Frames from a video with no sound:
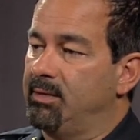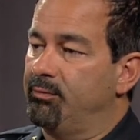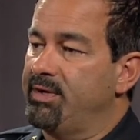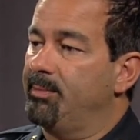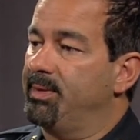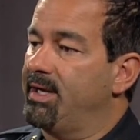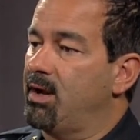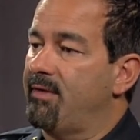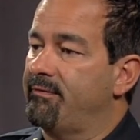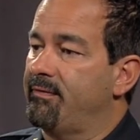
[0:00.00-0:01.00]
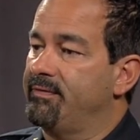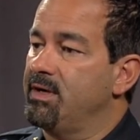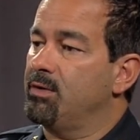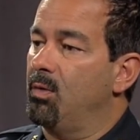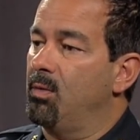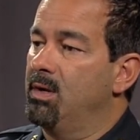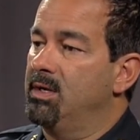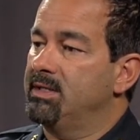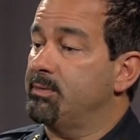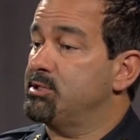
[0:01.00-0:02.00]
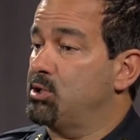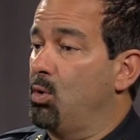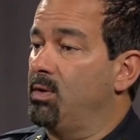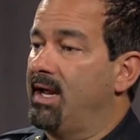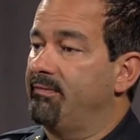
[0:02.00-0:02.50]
read a plate off of a vehicle that was stolen out of